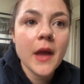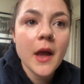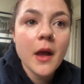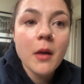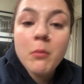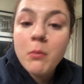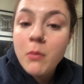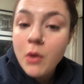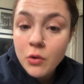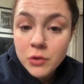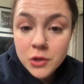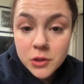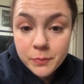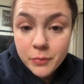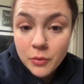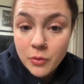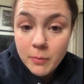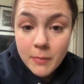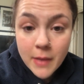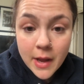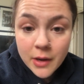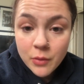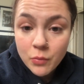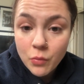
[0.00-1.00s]
Multiple
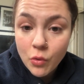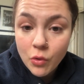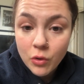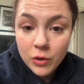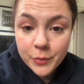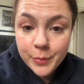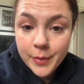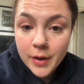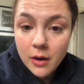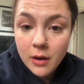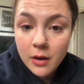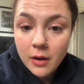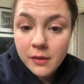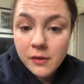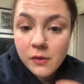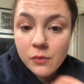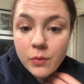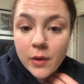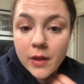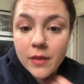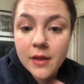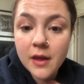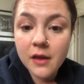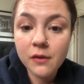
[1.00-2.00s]
men walked past
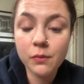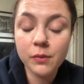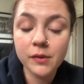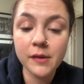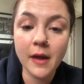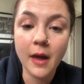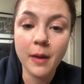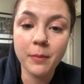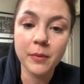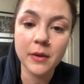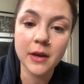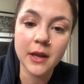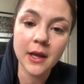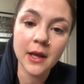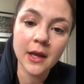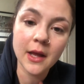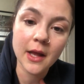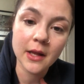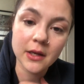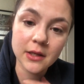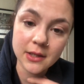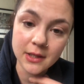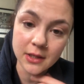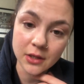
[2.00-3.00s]
when this was happening
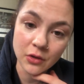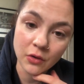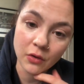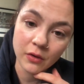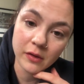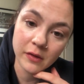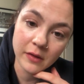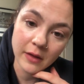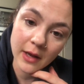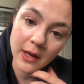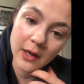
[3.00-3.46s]
and did not say